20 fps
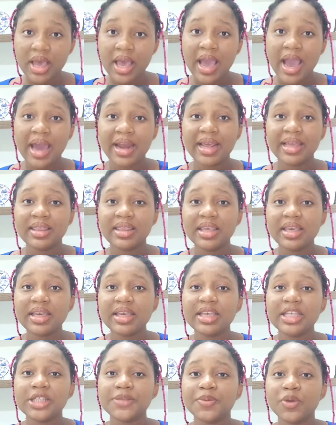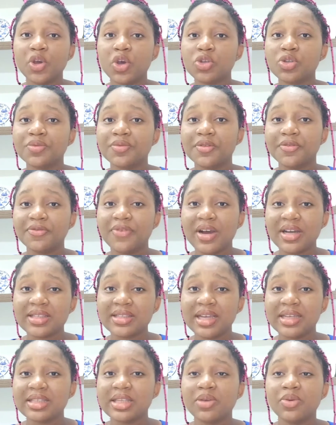and I think it's because of the fact
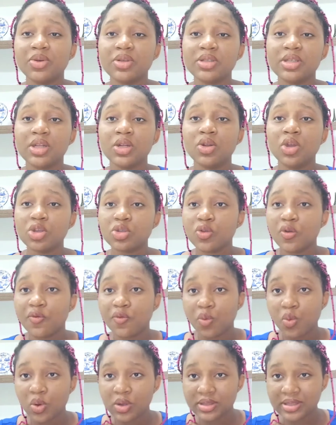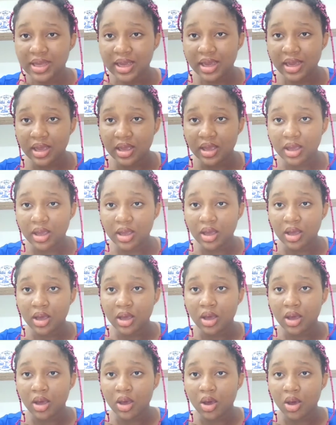that there was a lot of water
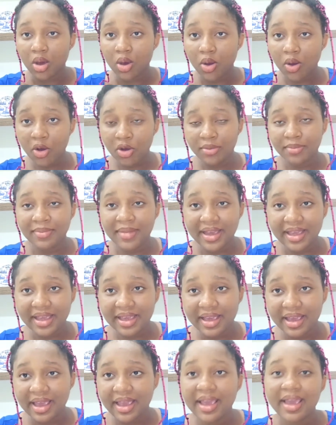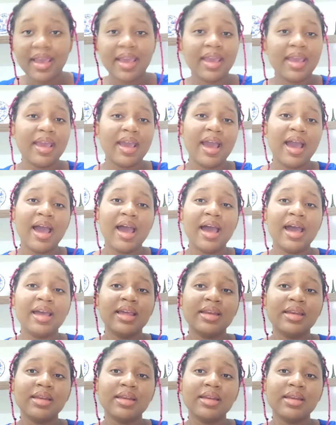on my hair, and